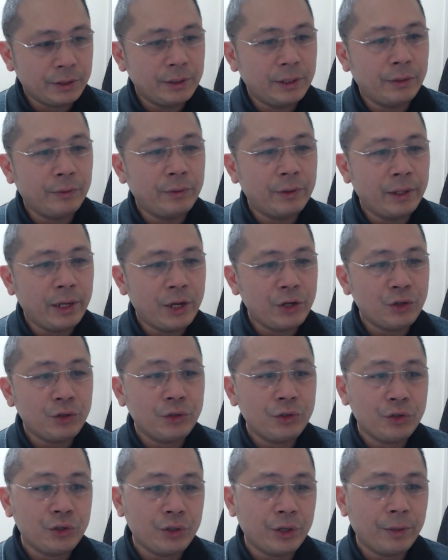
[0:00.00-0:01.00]
the
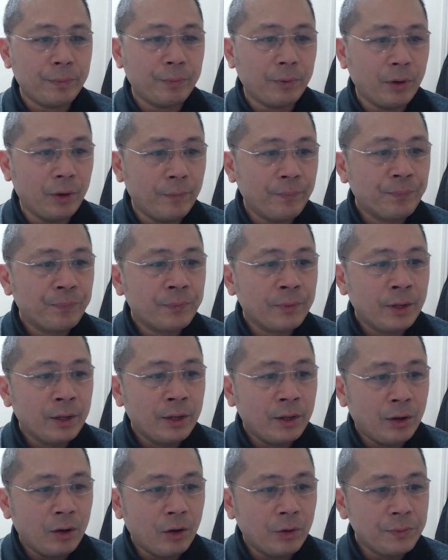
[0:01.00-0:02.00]
relationship
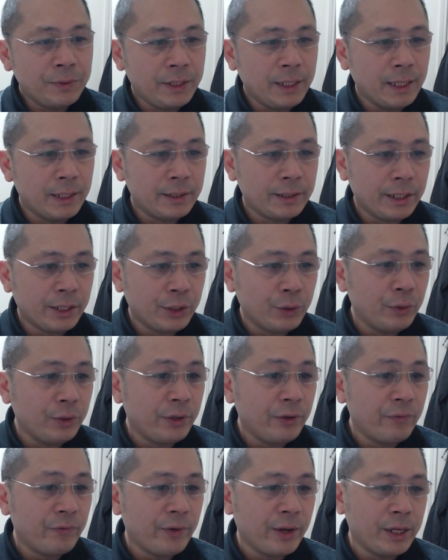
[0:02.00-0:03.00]
of the security
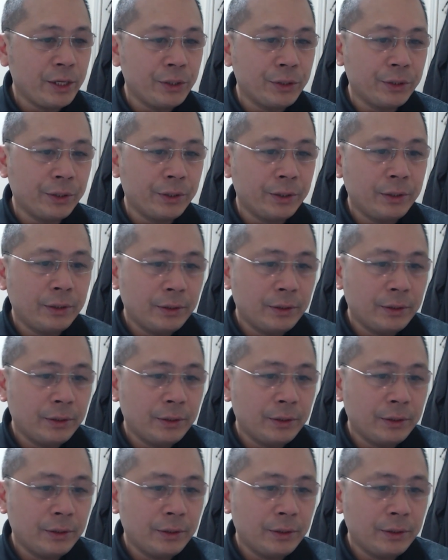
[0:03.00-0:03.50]
failure